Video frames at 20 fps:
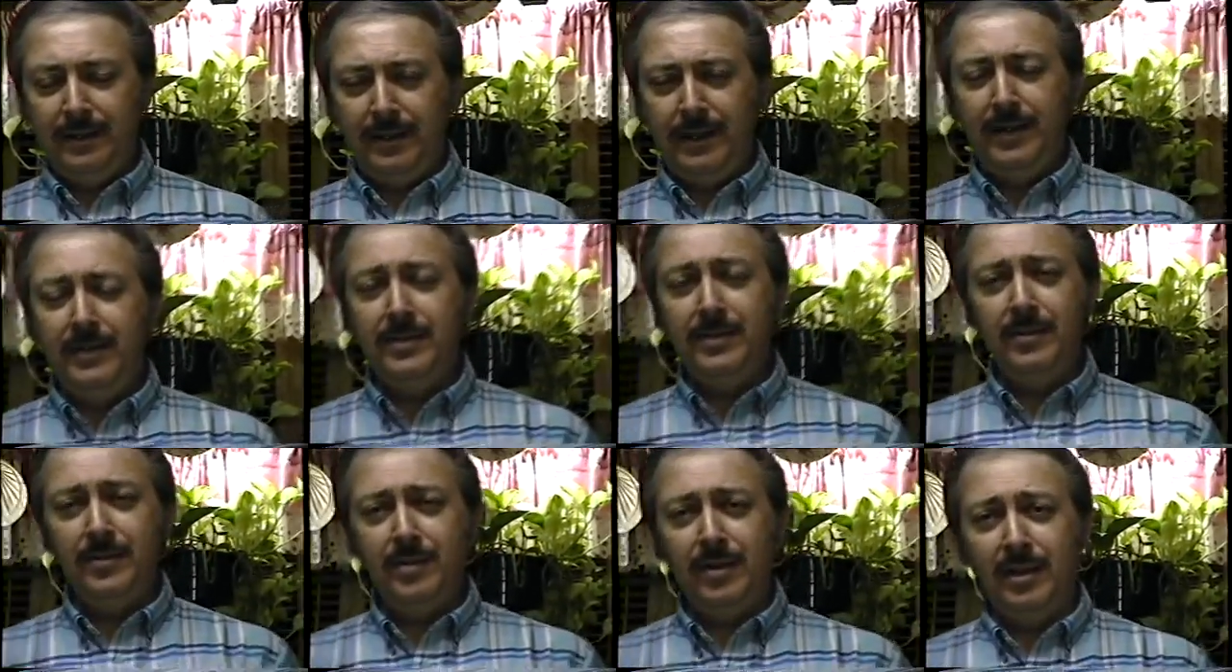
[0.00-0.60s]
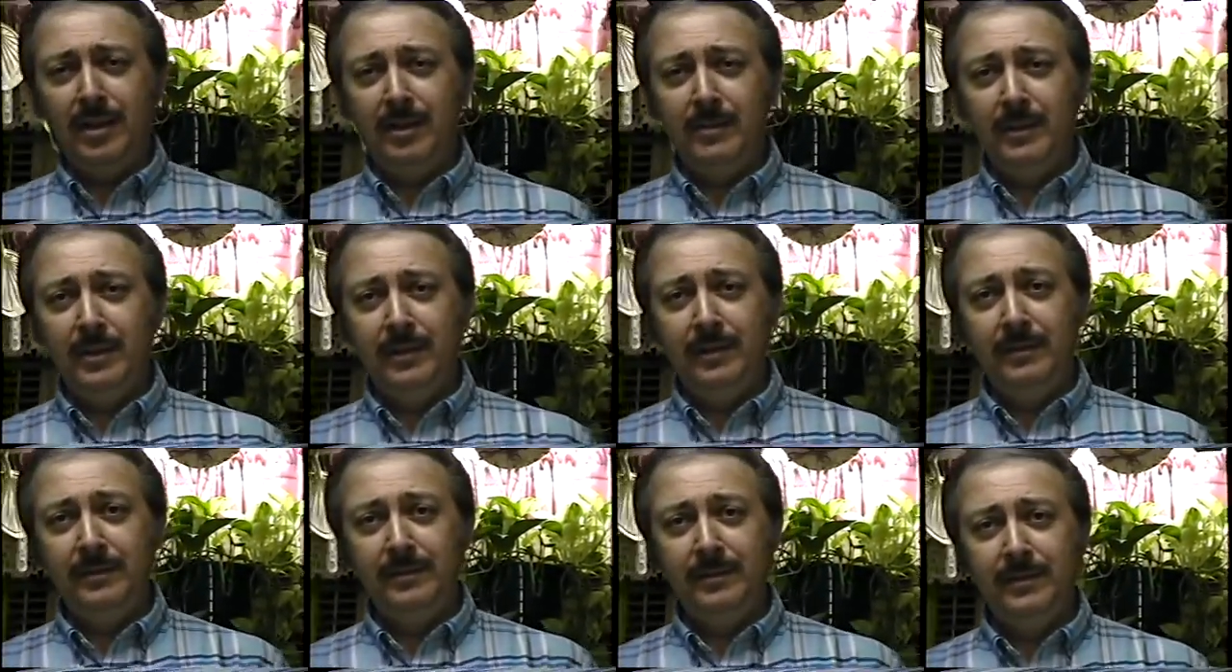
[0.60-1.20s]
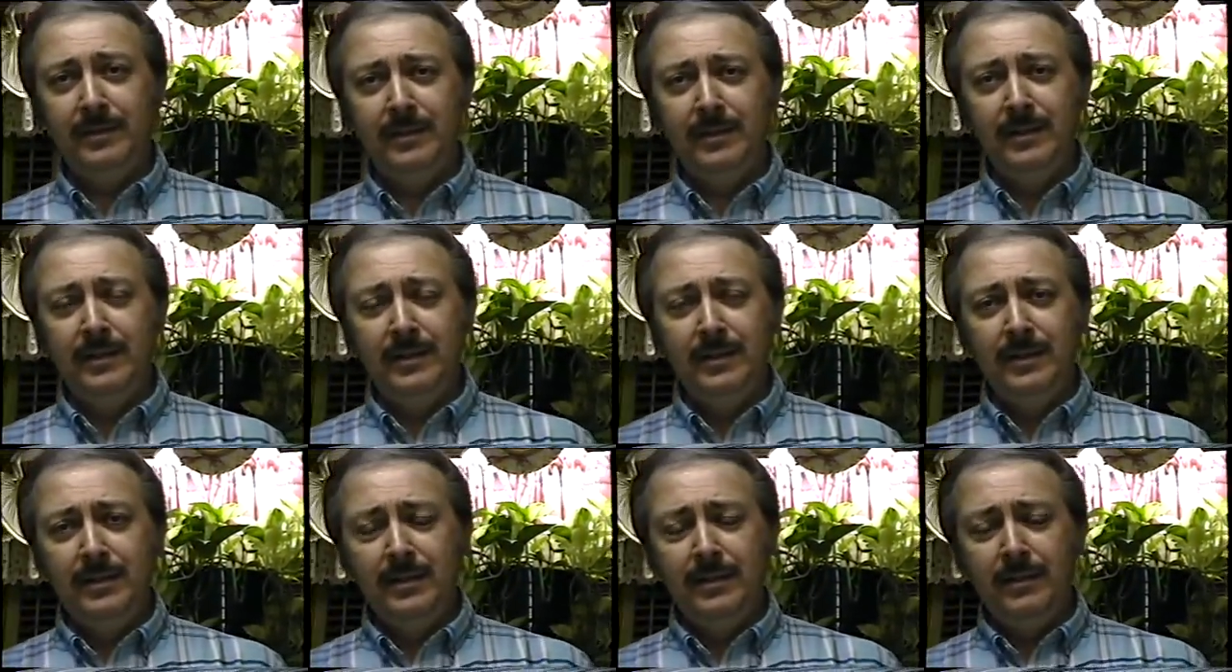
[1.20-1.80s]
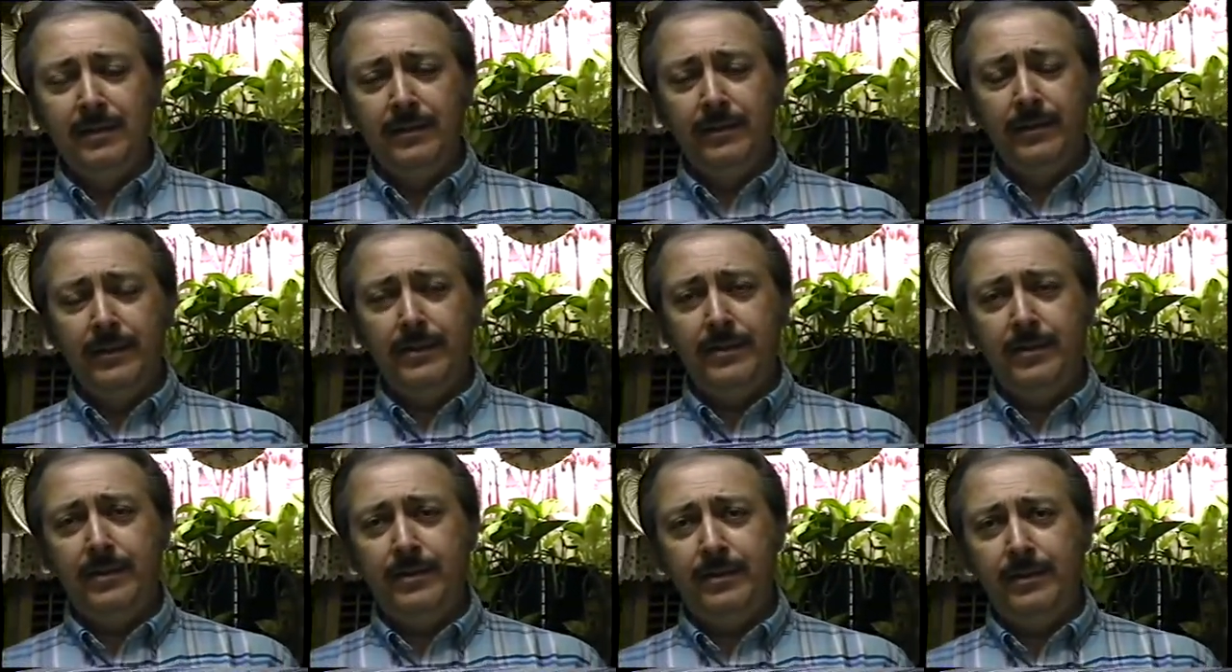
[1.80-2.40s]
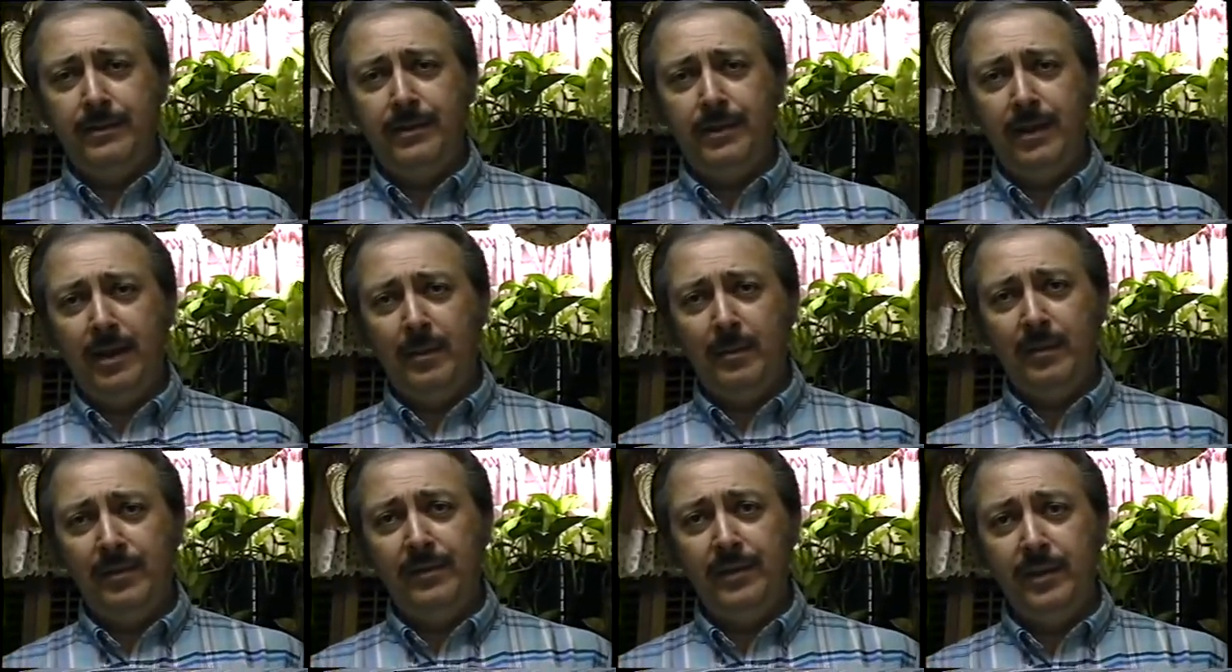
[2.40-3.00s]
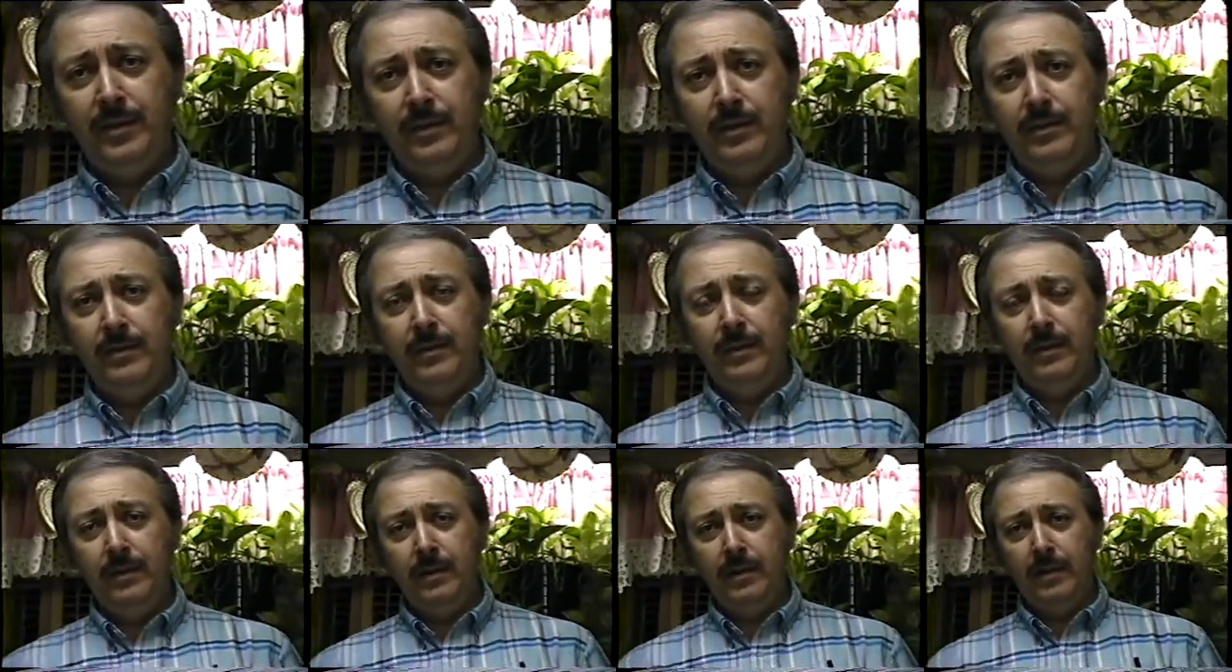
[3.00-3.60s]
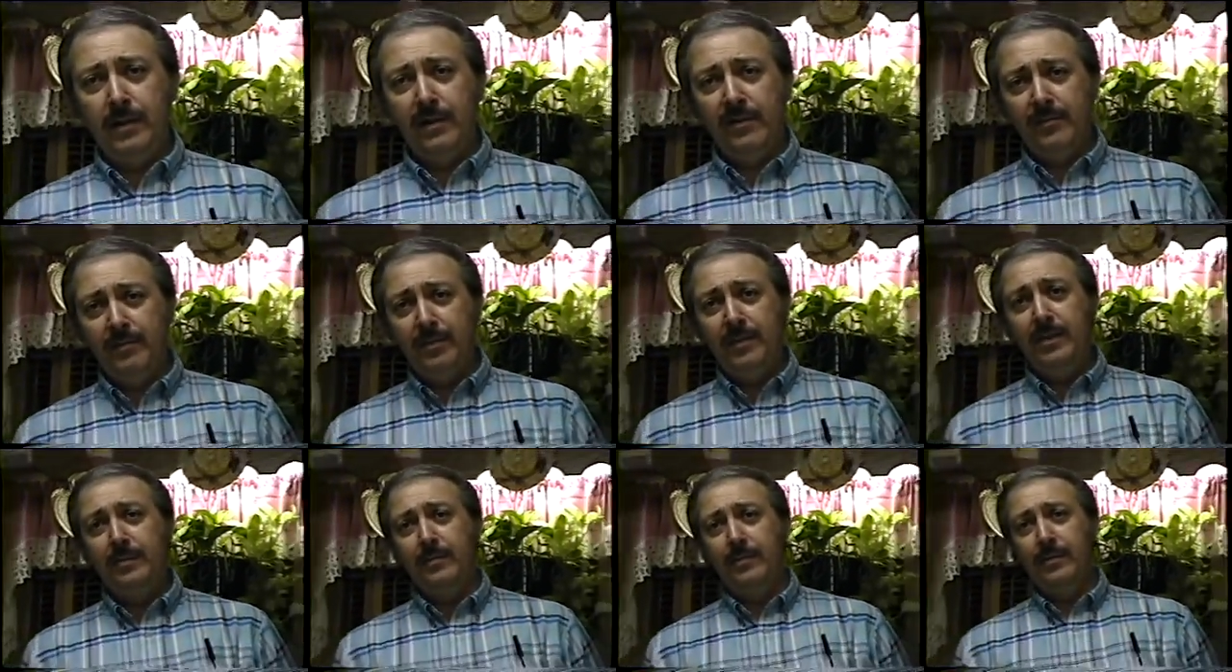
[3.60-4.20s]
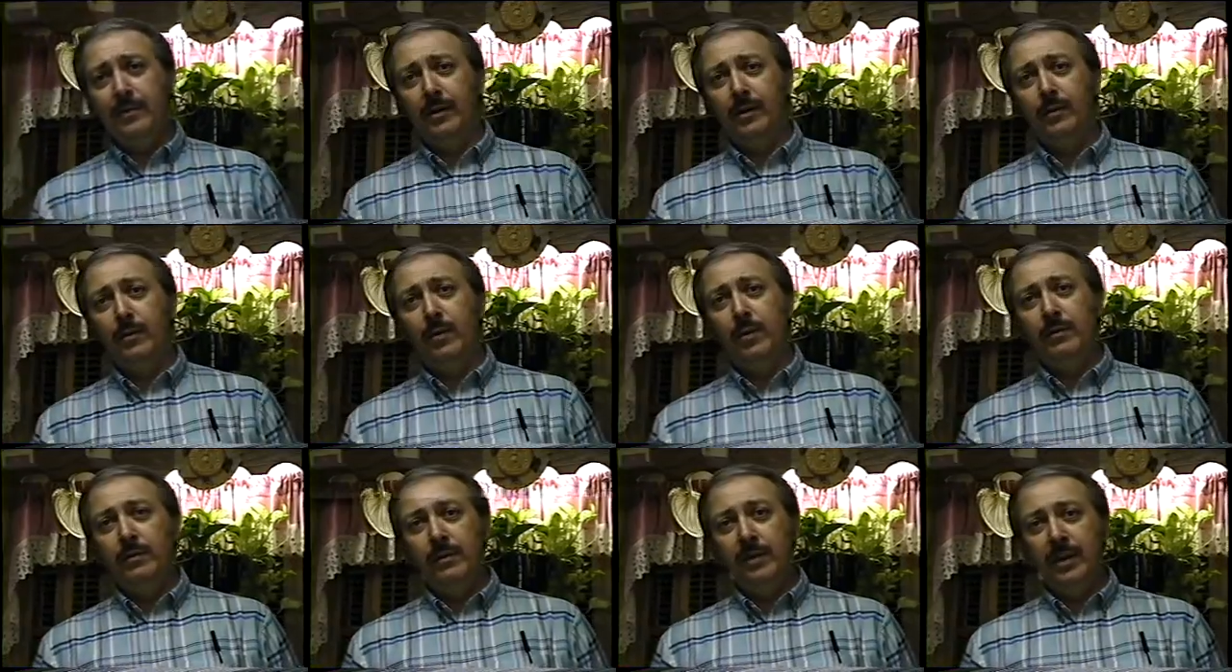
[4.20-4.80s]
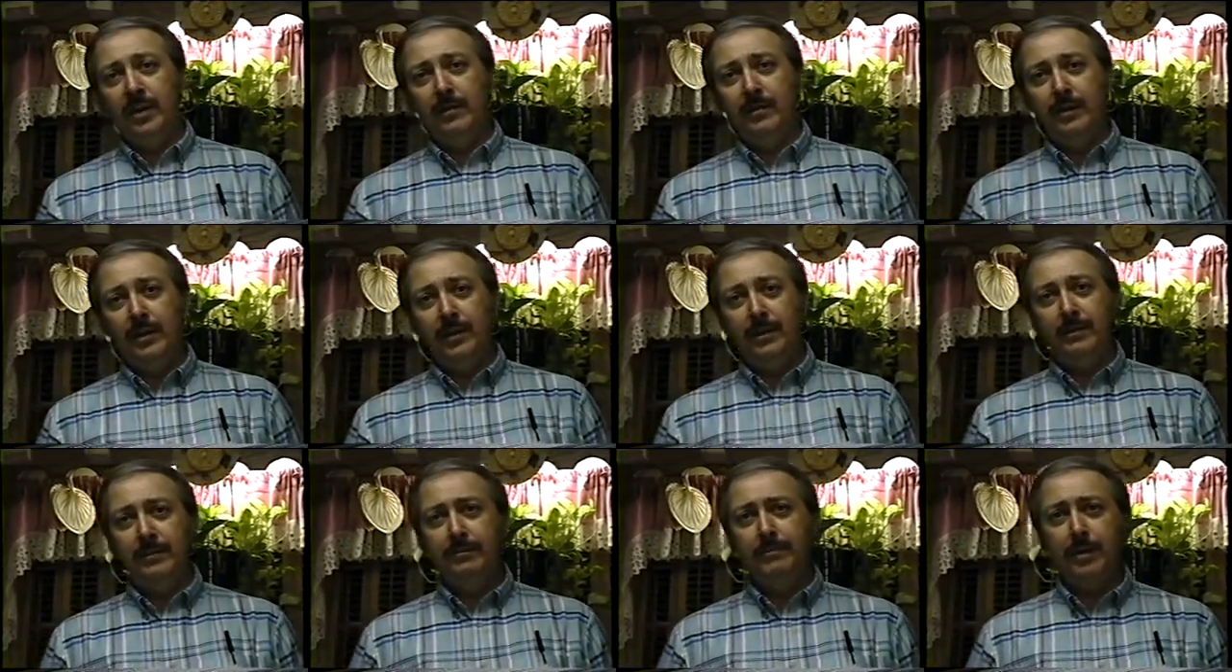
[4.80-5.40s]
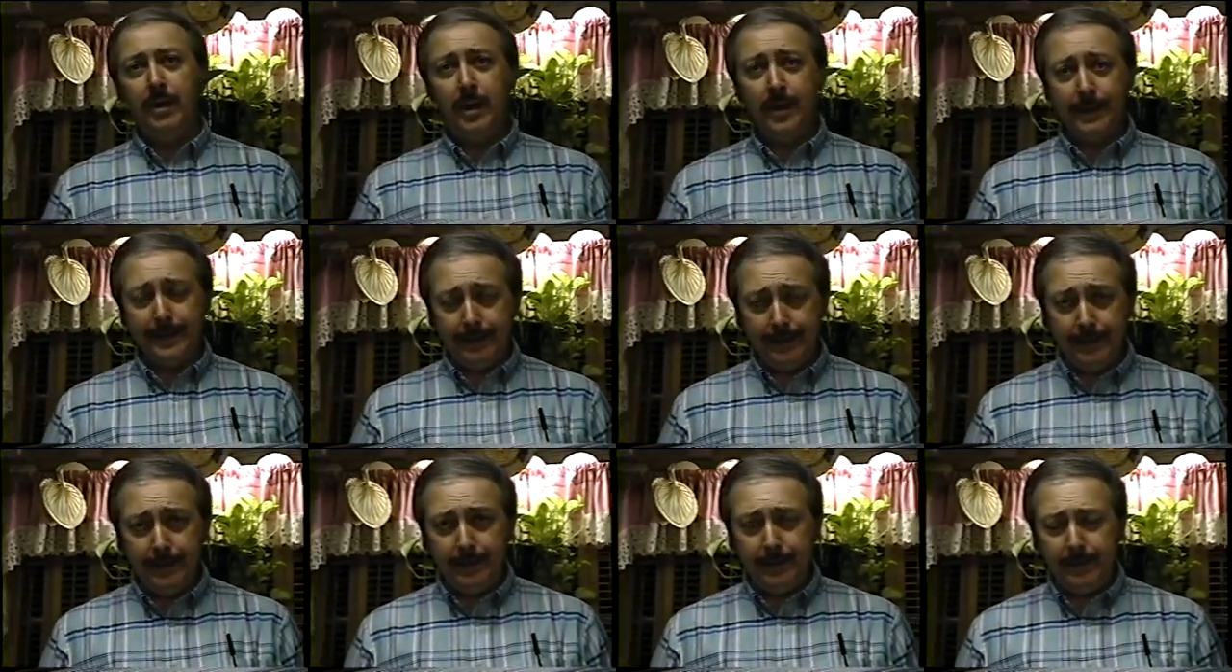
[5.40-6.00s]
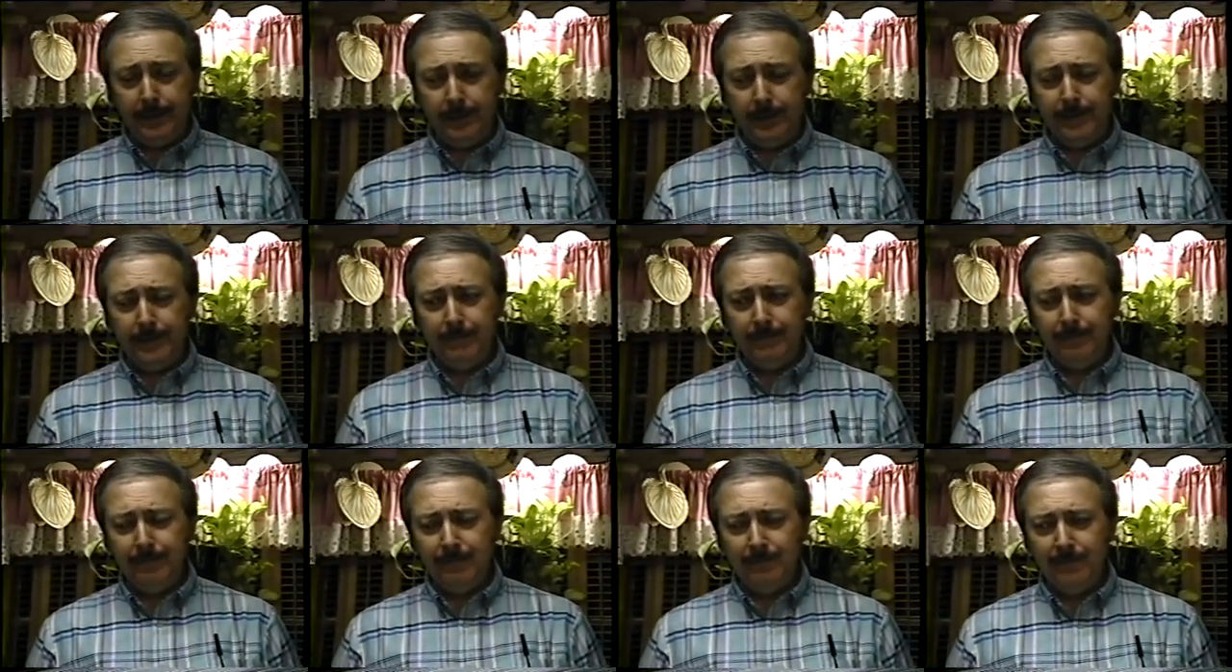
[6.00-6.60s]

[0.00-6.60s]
Ladies and gentlemen, this is the time of year that a lot of people are wondering about politics.